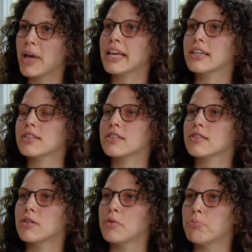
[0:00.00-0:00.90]
make
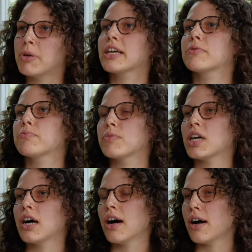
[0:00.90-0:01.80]
big
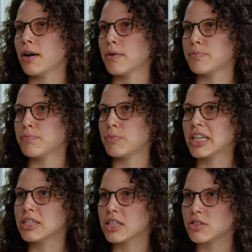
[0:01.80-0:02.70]
um,
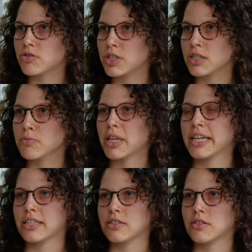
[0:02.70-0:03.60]
industrial
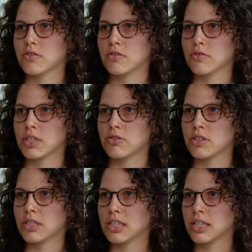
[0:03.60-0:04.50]
players also
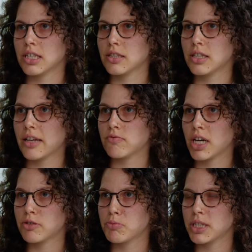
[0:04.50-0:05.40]
interested in
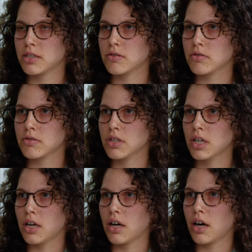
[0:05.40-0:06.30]
environmental
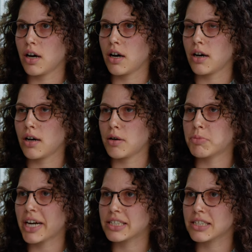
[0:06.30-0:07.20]
mm. uh,
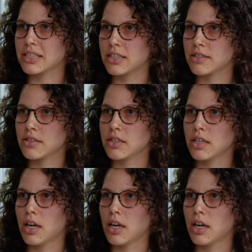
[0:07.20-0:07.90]
practices